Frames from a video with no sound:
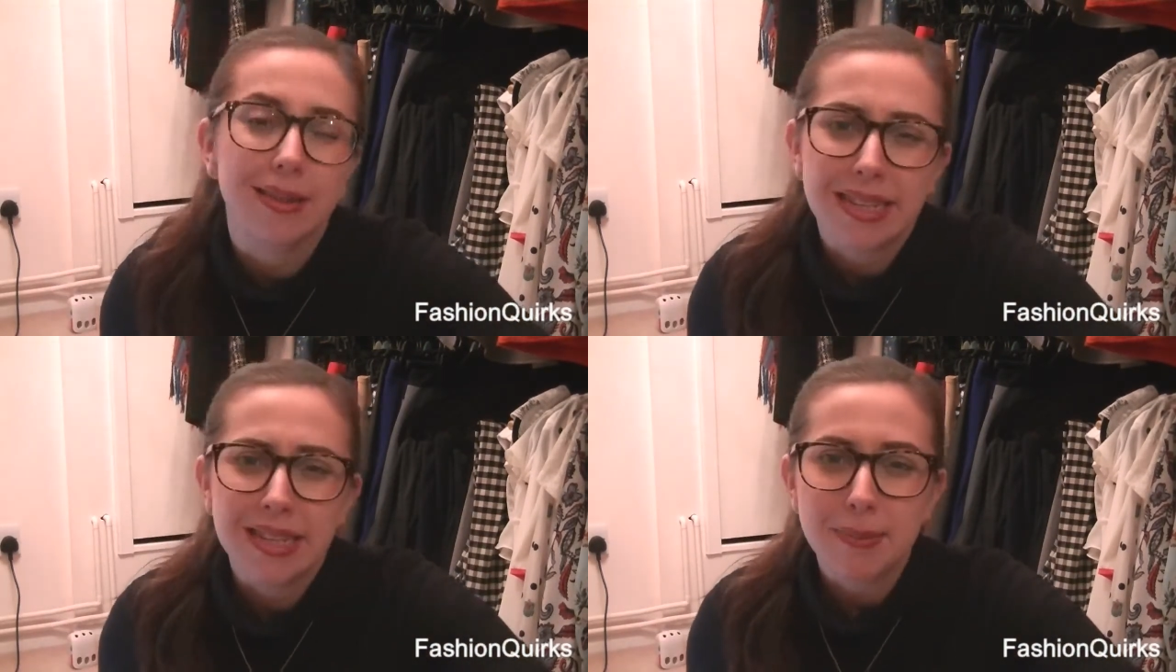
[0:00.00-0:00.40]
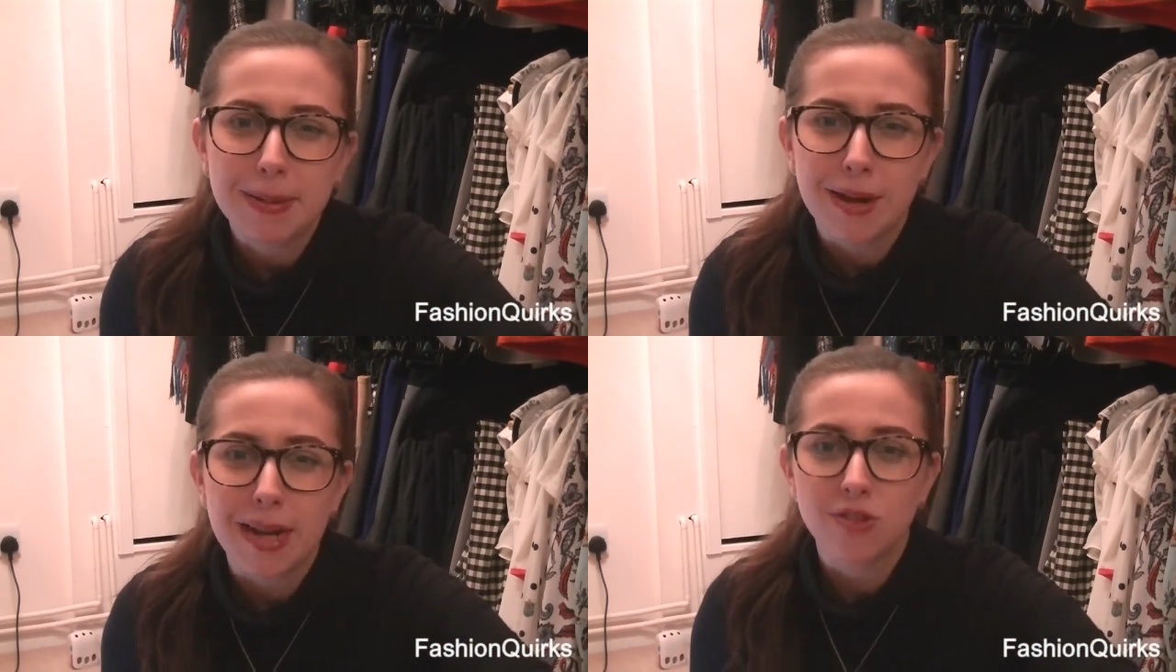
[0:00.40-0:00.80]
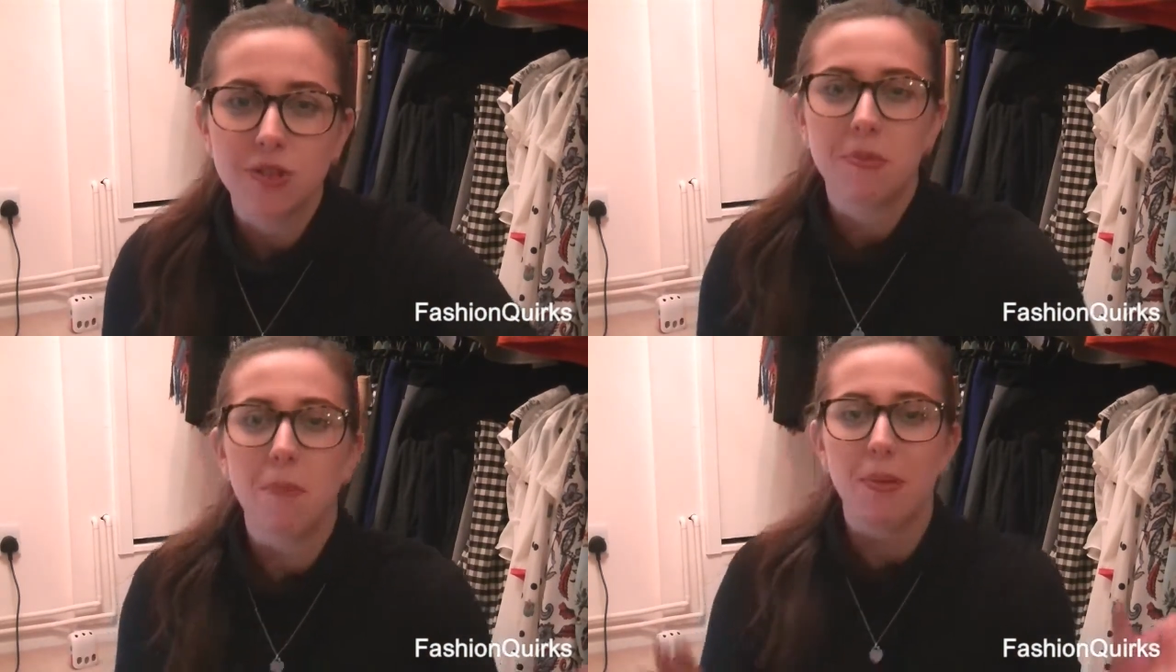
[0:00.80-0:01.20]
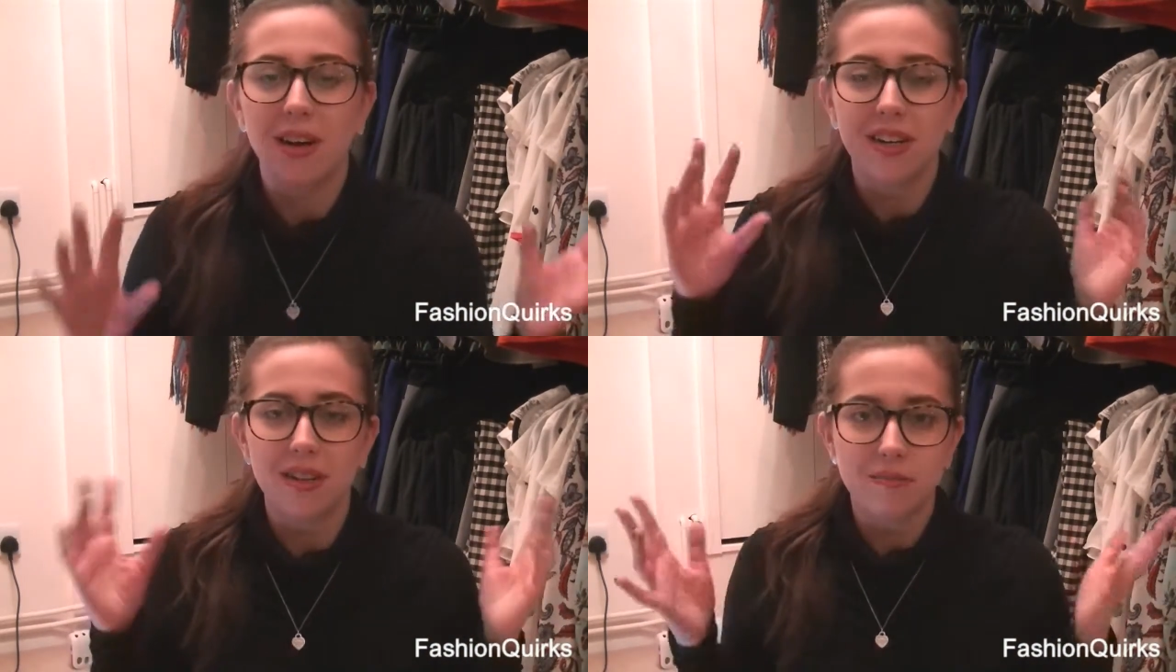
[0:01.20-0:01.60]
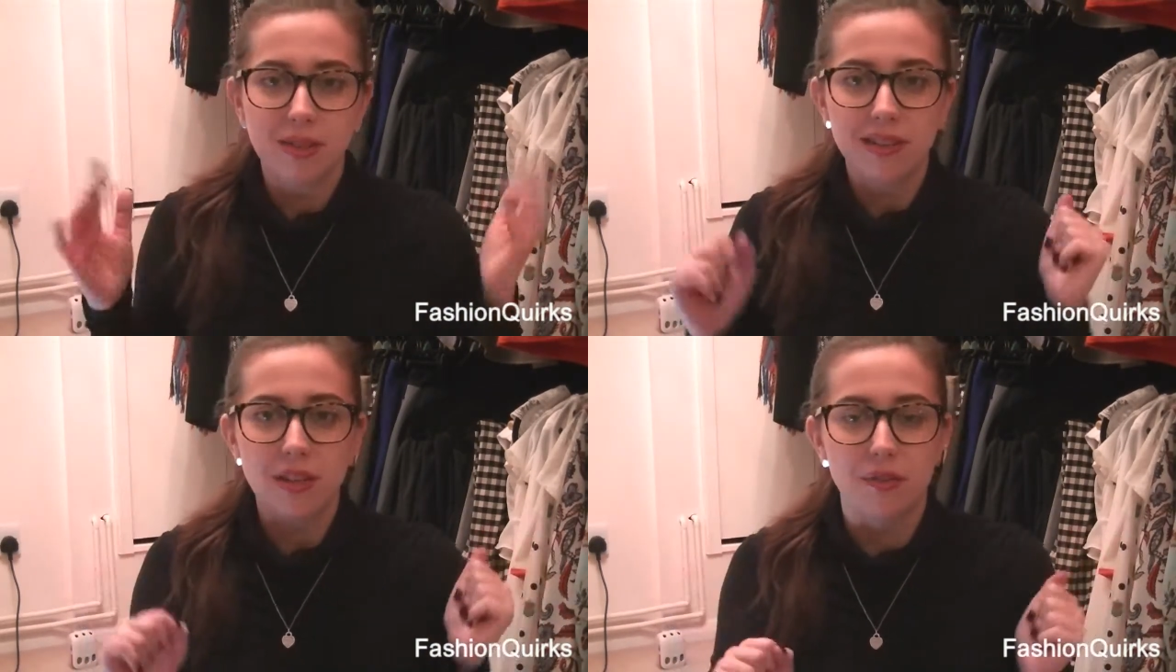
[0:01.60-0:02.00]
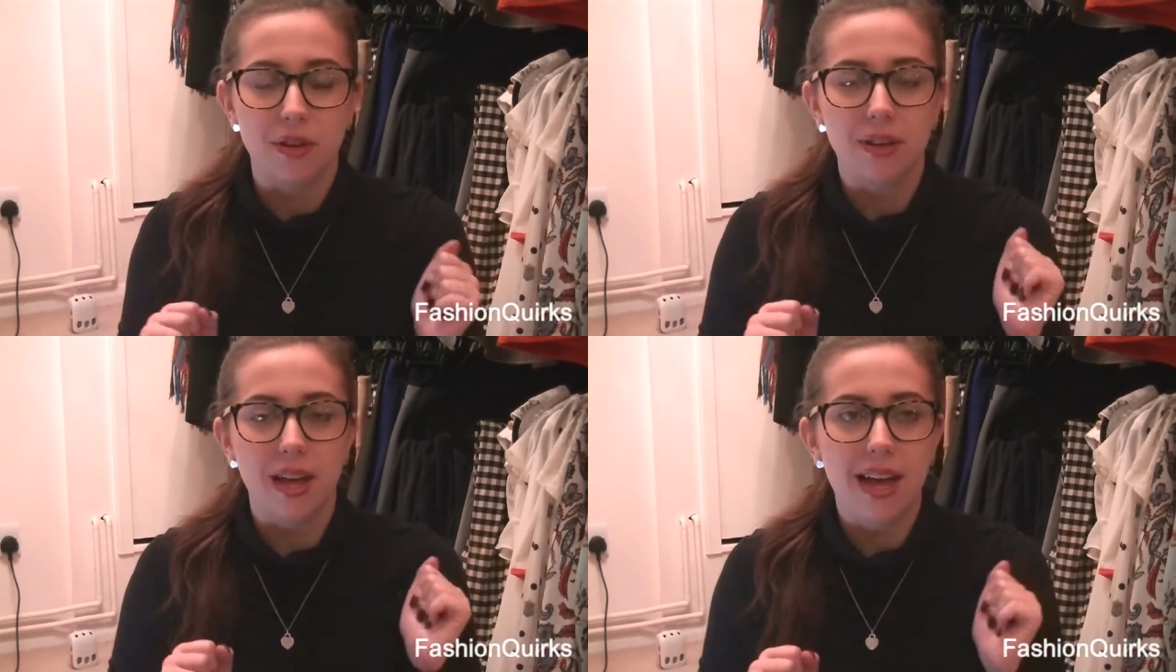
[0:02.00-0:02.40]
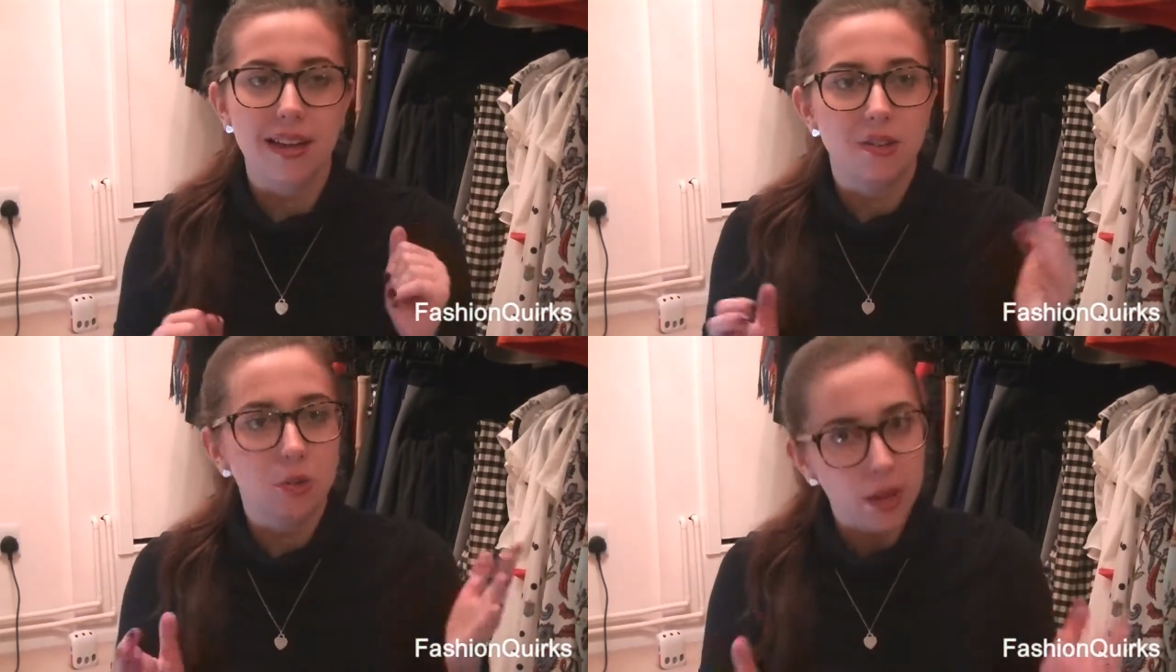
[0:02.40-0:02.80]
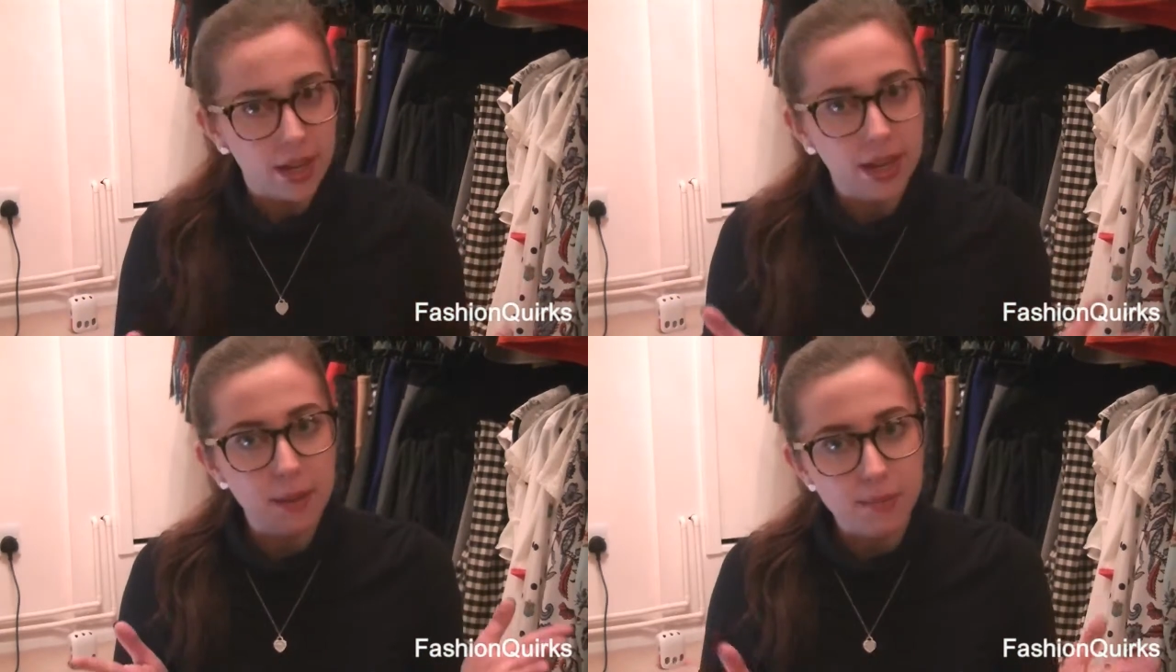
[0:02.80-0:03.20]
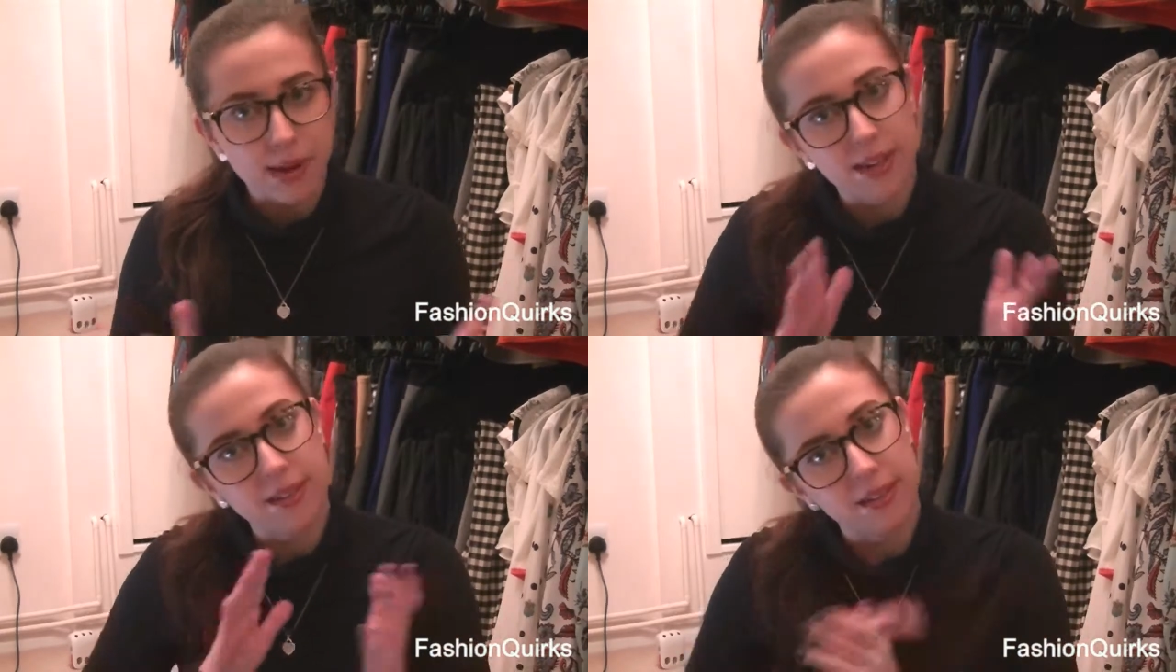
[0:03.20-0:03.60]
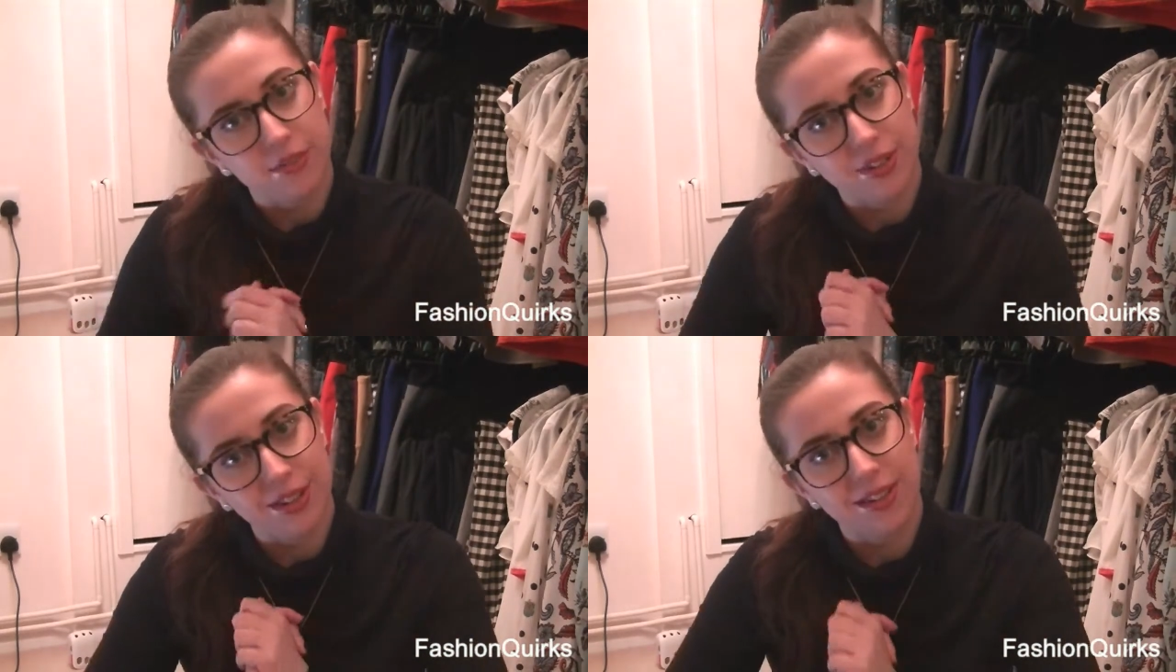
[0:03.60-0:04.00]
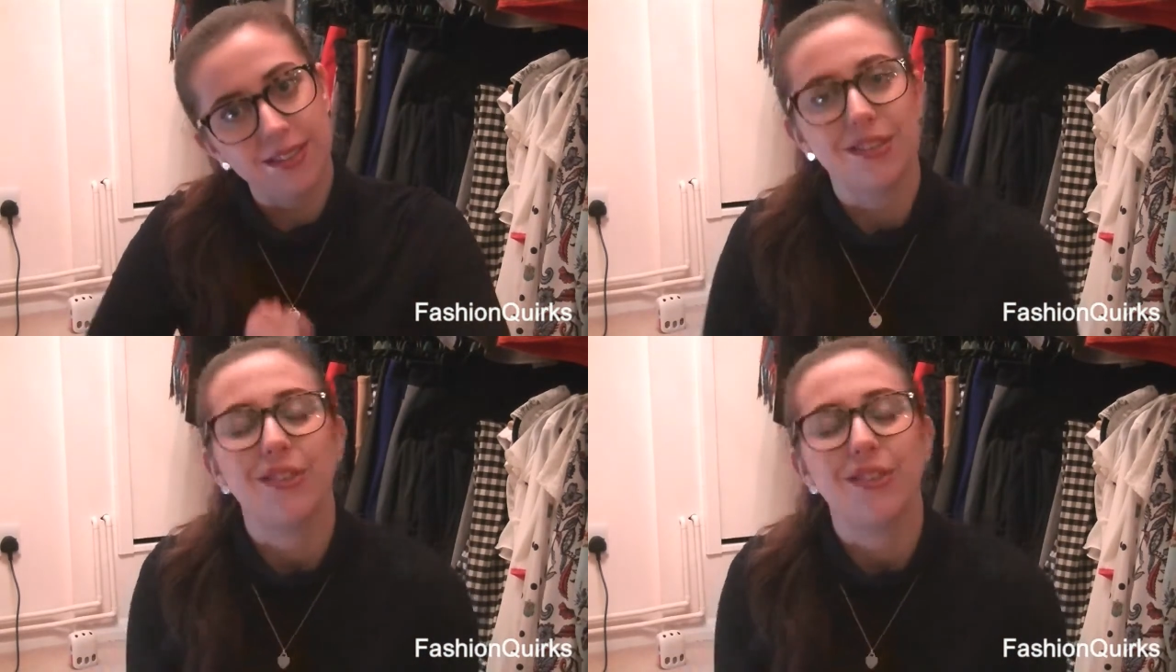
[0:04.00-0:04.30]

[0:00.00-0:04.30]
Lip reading: It's a bit random, but it's different, and we embrace differentness.